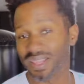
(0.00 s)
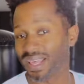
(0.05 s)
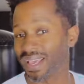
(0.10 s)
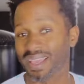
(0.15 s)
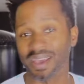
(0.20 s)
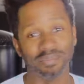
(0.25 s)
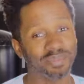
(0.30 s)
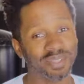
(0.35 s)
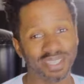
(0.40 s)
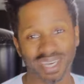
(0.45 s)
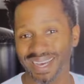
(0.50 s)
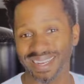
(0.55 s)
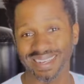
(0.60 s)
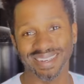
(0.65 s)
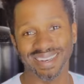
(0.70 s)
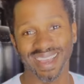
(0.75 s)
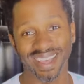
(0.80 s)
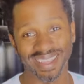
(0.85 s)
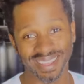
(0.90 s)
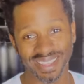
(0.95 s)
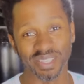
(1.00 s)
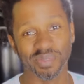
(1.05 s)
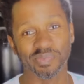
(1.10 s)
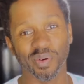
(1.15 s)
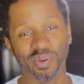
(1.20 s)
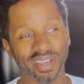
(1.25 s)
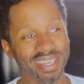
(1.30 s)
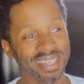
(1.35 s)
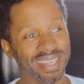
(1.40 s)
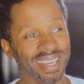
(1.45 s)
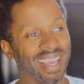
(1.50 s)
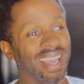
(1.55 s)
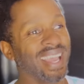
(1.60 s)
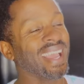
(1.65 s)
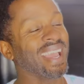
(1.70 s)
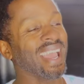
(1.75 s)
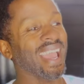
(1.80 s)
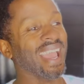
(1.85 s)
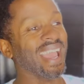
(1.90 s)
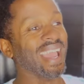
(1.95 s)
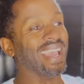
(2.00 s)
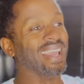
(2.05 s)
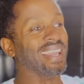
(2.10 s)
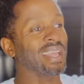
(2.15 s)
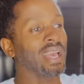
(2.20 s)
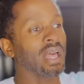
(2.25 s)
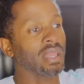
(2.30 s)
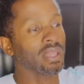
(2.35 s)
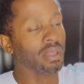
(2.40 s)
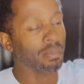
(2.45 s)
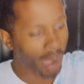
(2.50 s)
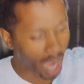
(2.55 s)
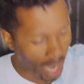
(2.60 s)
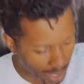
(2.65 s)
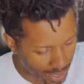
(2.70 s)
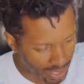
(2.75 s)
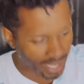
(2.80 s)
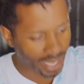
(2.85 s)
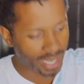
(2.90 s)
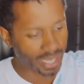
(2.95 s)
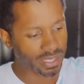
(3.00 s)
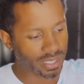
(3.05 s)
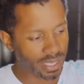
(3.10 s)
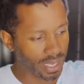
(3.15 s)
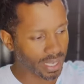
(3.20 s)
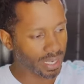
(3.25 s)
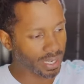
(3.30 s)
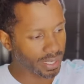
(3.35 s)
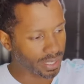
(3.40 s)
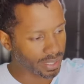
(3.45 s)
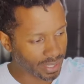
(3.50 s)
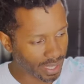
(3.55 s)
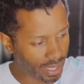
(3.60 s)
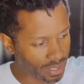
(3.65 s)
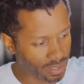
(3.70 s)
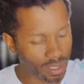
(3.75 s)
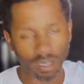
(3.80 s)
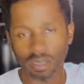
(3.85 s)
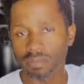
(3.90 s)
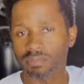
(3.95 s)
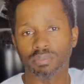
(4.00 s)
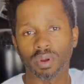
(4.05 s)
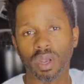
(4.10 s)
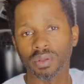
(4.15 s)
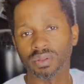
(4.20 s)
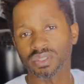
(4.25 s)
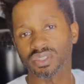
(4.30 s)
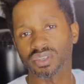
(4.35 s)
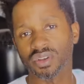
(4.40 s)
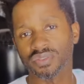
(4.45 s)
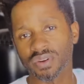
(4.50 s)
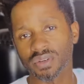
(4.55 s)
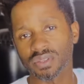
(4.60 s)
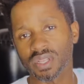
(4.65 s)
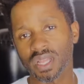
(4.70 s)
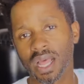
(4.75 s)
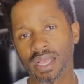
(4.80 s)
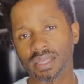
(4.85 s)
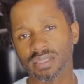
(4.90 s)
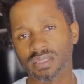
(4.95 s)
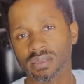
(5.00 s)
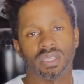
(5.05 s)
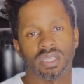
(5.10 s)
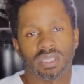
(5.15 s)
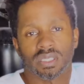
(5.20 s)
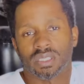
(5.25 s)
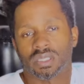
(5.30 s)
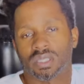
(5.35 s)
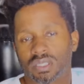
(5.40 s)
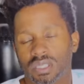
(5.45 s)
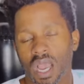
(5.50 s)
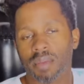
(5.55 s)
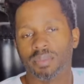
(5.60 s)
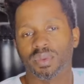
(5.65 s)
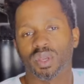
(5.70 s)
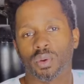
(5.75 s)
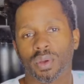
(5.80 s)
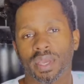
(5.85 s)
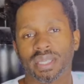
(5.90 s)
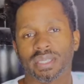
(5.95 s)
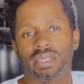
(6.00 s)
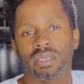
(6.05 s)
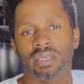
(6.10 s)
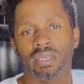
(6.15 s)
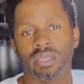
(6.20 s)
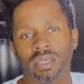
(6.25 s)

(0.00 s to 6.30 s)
like I'm done at this point. And the mind kicks in and it says, bro, this is your first class. This is the time to quit.